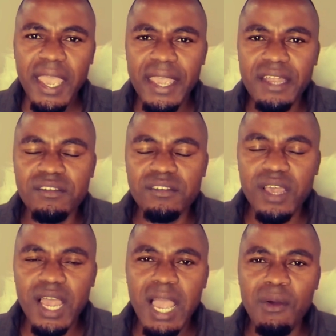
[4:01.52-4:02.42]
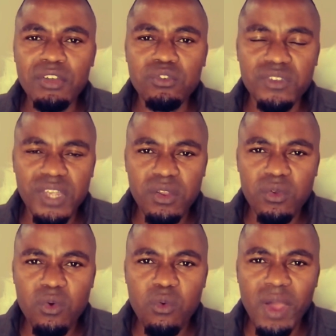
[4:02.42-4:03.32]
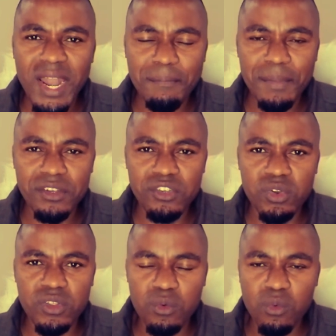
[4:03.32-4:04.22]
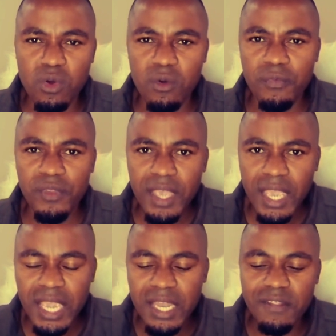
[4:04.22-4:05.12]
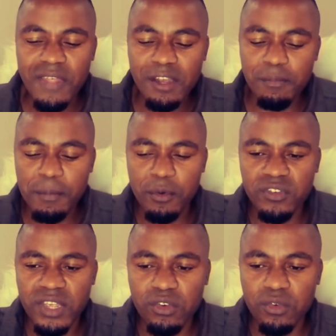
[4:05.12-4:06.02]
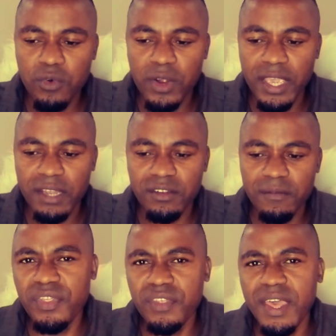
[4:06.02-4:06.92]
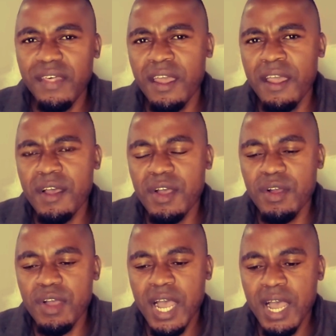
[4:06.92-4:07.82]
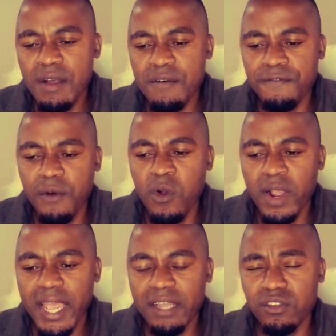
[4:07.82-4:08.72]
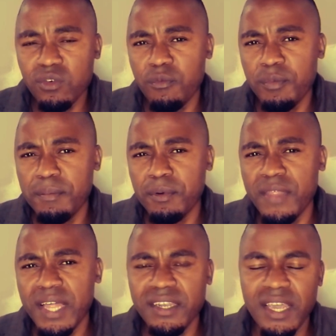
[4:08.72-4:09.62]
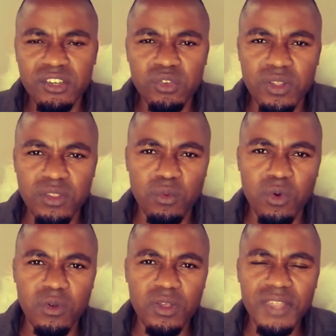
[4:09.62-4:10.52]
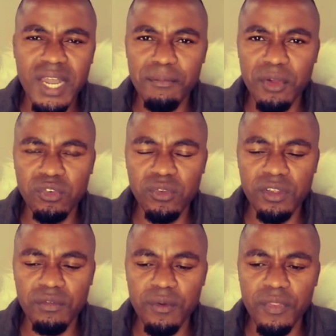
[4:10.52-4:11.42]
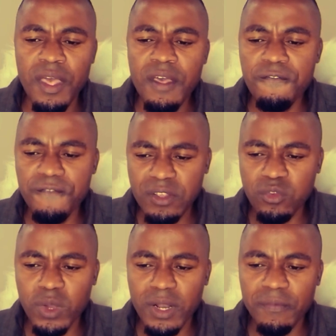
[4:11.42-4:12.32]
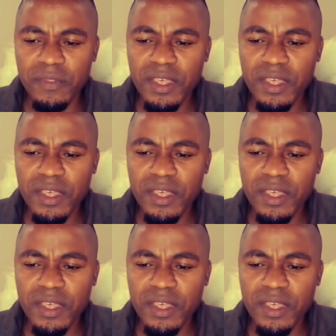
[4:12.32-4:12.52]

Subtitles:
And I want to tell you what happened during the war and that people tend to forget. There are 4 kinds of people that died during the war that I'm going to give you. First one,